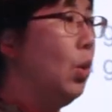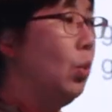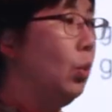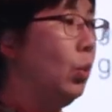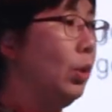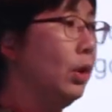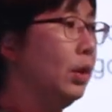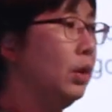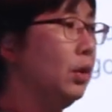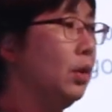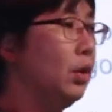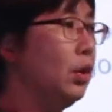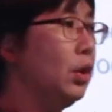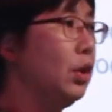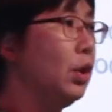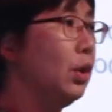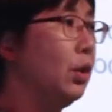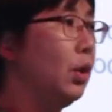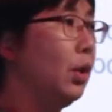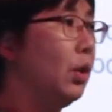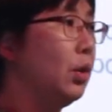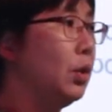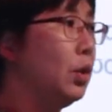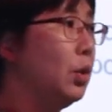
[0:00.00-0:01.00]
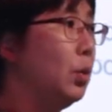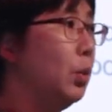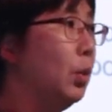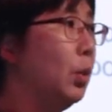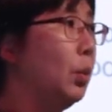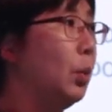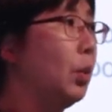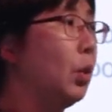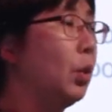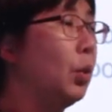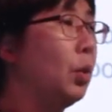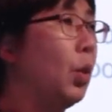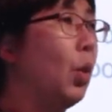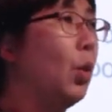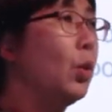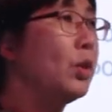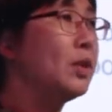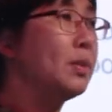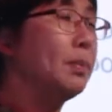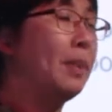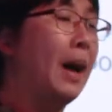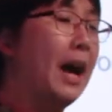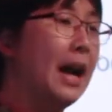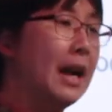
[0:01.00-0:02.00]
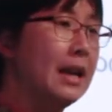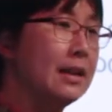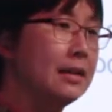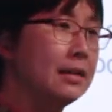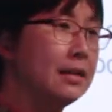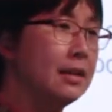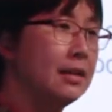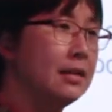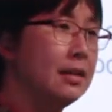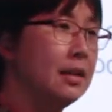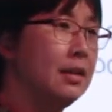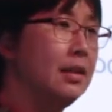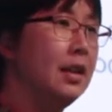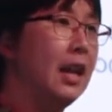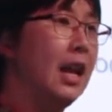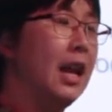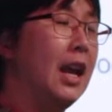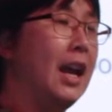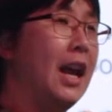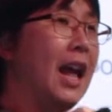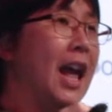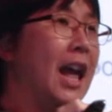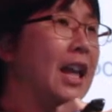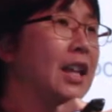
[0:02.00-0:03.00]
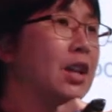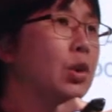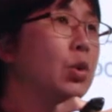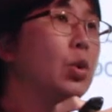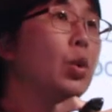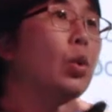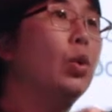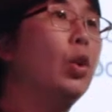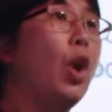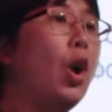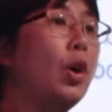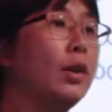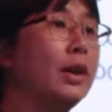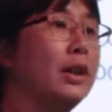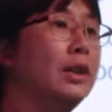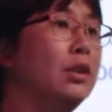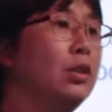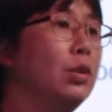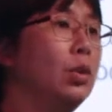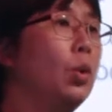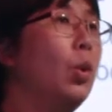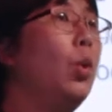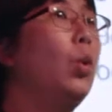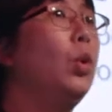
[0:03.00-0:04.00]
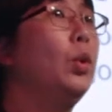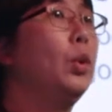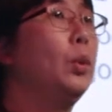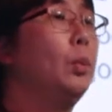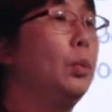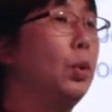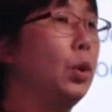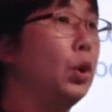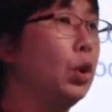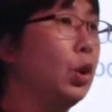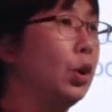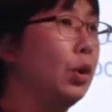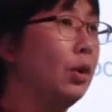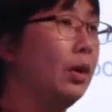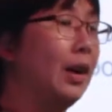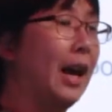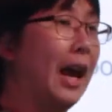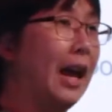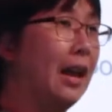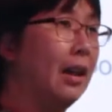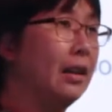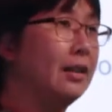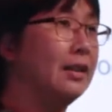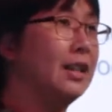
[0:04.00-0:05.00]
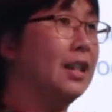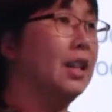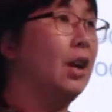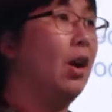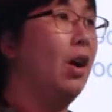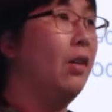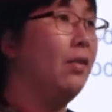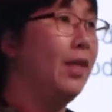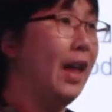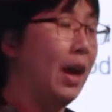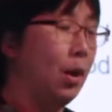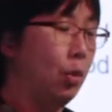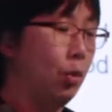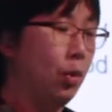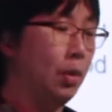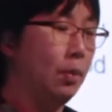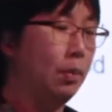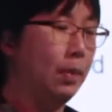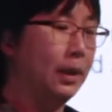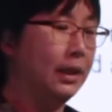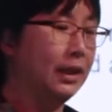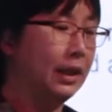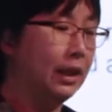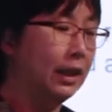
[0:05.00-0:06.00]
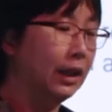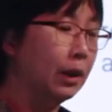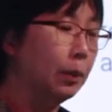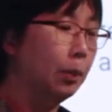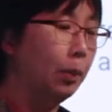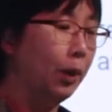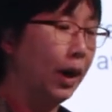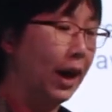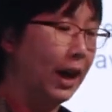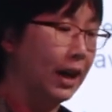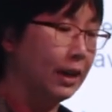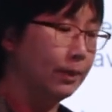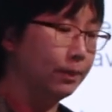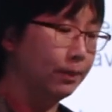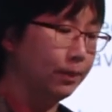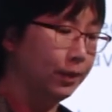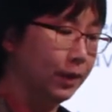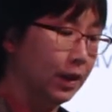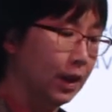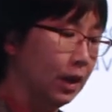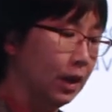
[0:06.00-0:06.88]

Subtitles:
would, you will cause biases in there, and you will lock into all the peculiarity of that one particular brain.